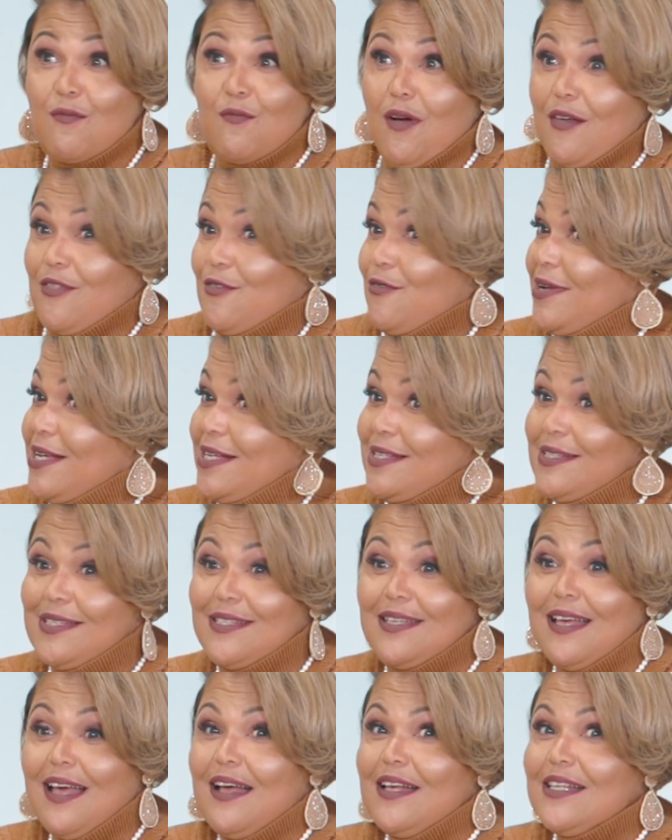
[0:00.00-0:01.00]
whether it's
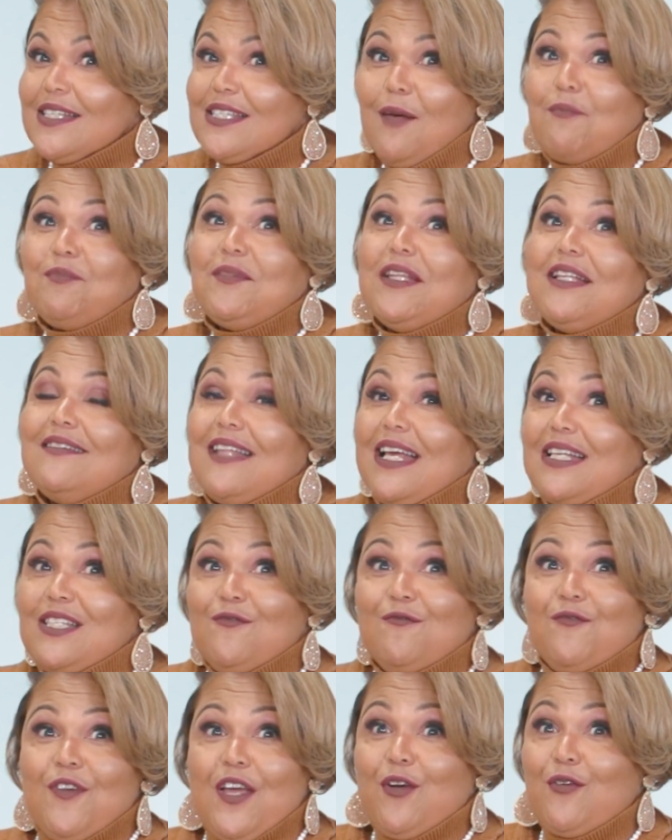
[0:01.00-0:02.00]
something that's
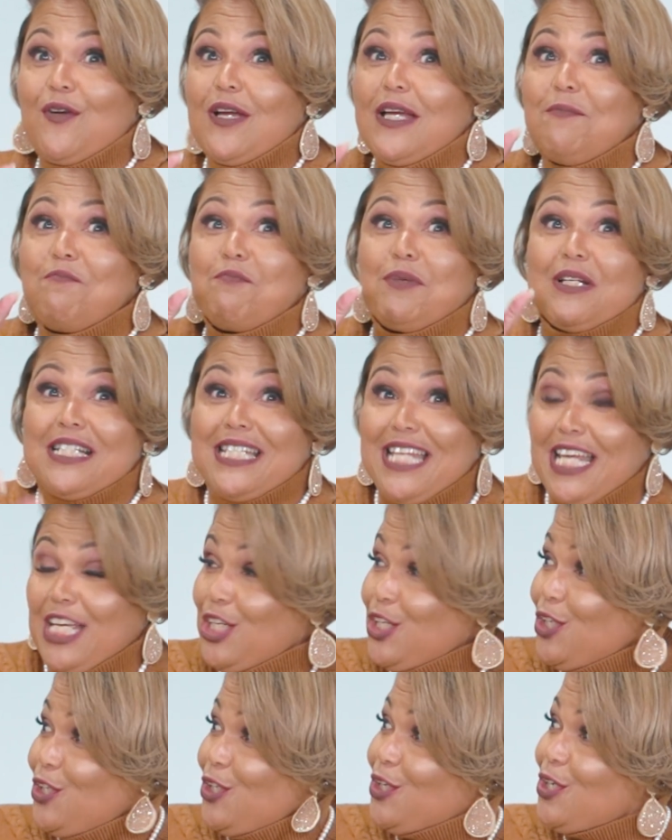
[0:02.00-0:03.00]
very
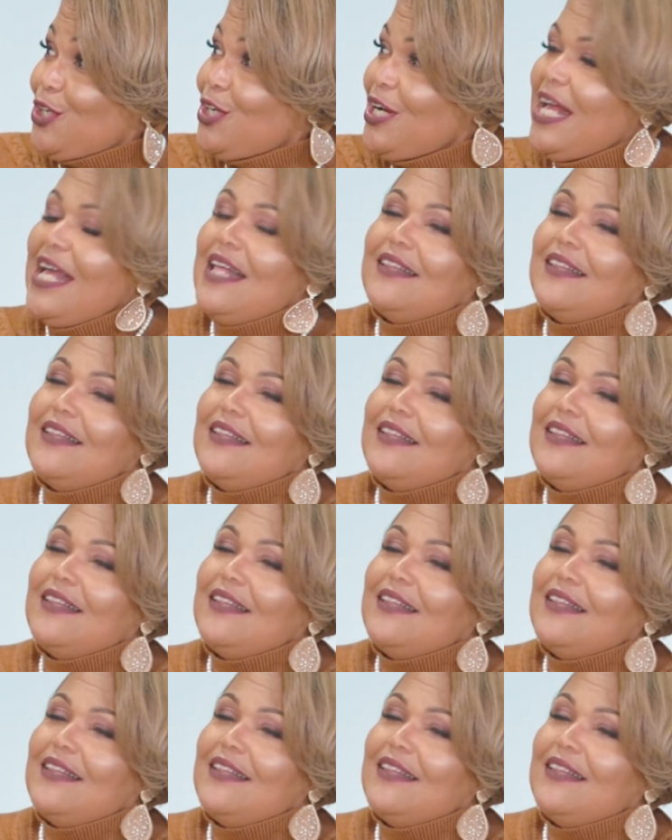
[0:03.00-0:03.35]
particular,